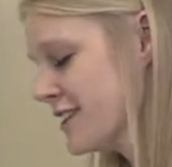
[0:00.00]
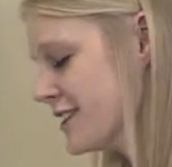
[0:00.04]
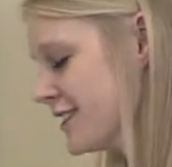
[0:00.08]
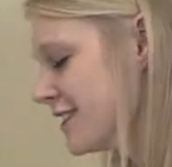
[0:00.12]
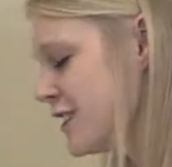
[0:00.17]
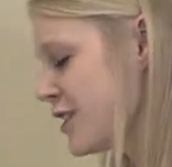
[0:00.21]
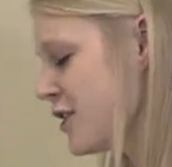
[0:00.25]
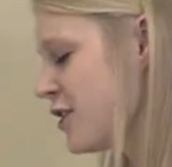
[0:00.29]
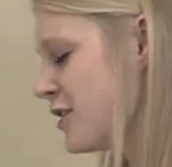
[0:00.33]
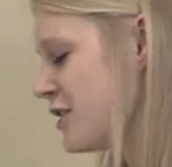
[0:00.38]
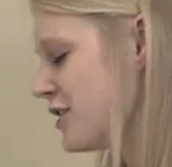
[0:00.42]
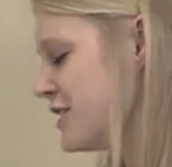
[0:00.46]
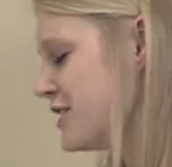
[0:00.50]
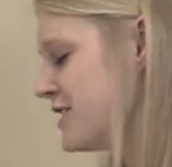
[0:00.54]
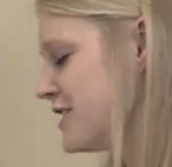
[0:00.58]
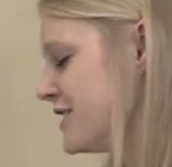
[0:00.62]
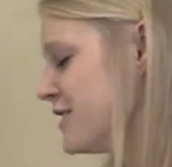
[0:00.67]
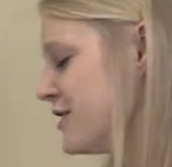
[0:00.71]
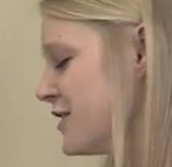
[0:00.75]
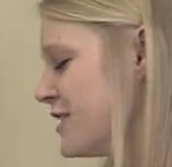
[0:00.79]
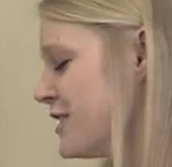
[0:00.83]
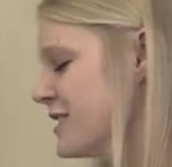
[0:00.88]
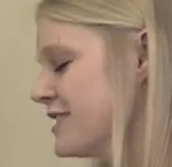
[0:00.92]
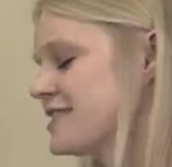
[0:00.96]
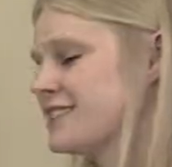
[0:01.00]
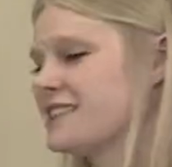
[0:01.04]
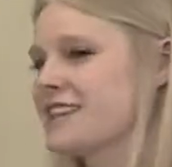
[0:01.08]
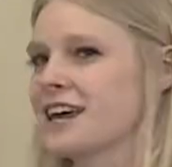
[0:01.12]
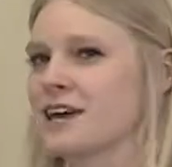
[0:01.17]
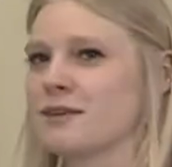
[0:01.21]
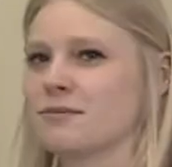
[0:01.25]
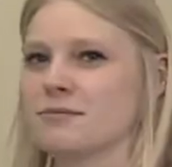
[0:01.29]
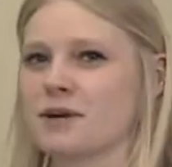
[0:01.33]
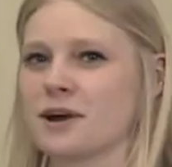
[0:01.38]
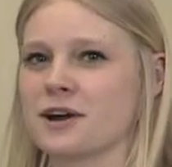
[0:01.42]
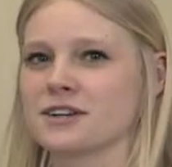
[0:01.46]
So the students
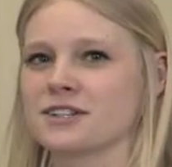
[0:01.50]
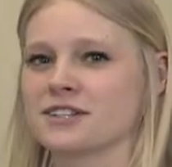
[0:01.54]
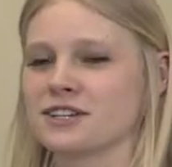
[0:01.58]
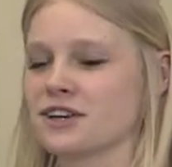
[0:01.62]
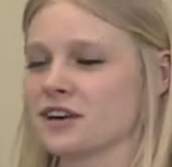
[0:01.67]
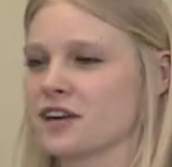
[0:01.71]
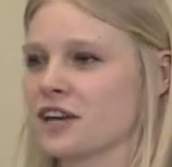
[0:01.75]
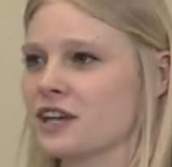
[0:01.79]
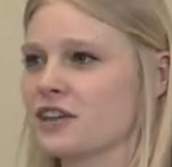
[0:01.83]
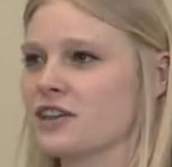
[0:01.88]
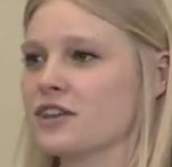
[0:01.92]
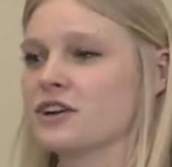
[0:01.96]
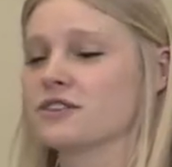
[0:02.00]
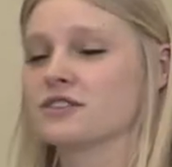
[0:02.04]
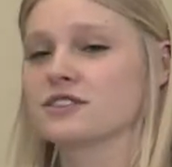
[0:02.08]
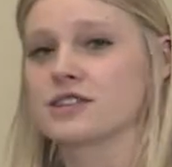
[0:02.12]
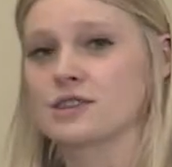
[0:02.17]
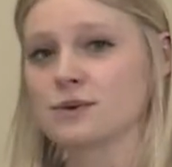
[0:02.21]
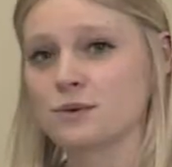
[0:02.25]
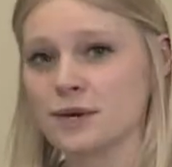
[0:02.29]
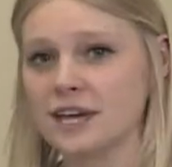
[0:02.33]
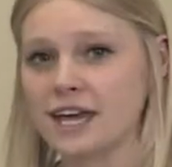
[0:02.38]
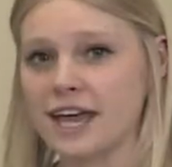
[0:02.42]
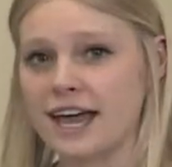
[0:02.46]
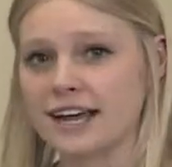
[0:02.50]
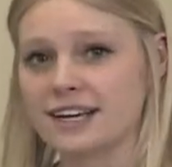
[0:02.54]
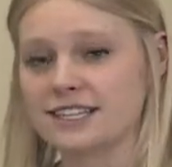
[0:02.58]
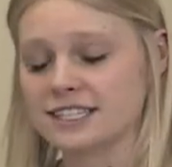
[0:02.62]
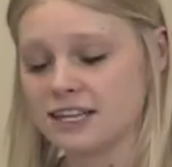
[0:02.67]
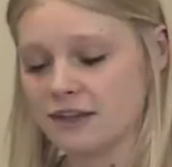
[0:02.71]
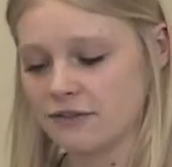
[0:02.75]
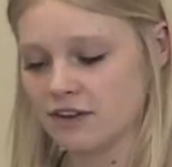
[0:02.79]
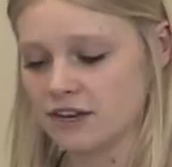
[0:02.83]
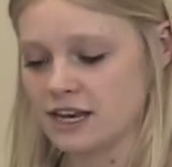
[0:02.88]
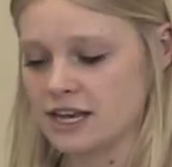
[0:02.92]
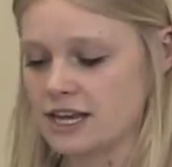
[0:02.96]
then partook in those 3
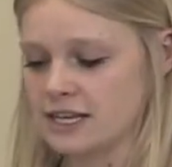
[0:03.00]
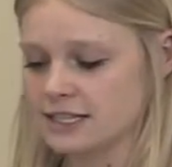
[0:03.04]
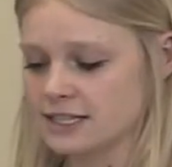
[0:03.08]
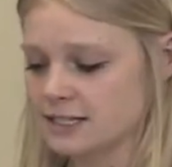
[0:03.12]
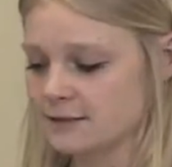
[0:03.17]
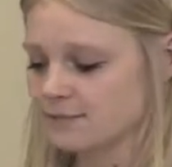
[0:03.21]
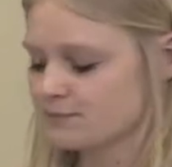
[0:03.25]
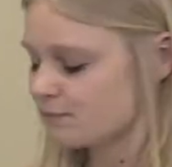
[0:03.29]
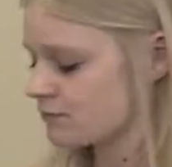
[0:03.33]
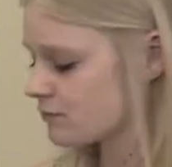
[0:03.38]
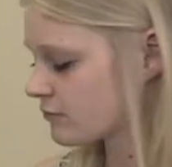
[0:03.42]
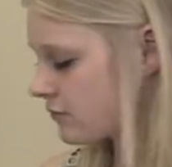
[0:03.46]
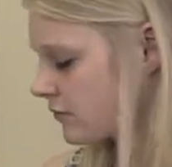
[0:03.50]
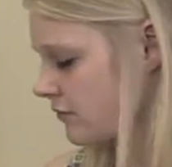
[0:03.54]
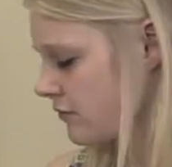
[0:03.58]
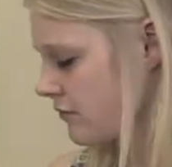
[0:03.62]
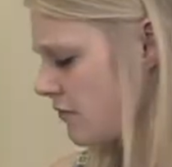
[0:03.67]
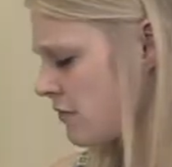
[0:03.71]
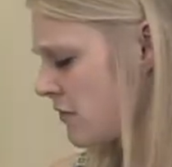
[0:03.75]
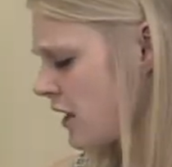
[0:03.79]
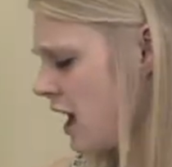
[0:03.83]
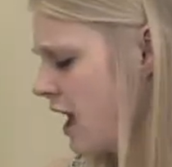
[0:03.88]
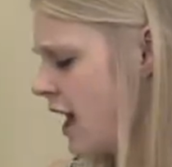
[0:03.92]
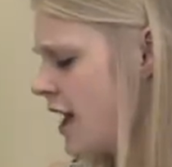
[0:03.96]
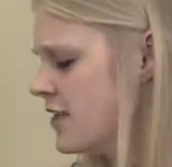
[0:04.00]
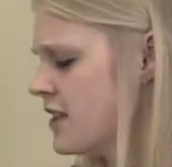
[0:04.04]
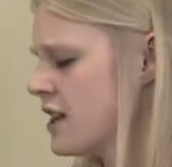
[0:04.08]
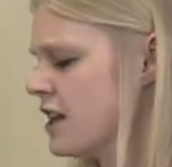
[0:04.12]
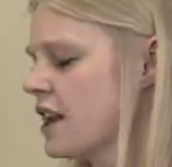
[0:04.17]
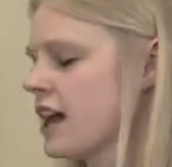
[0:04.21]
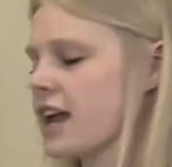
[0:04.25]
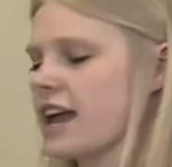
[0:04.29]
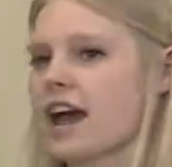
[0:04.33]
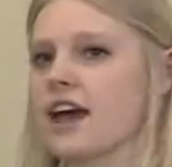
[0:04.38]
activities, and then I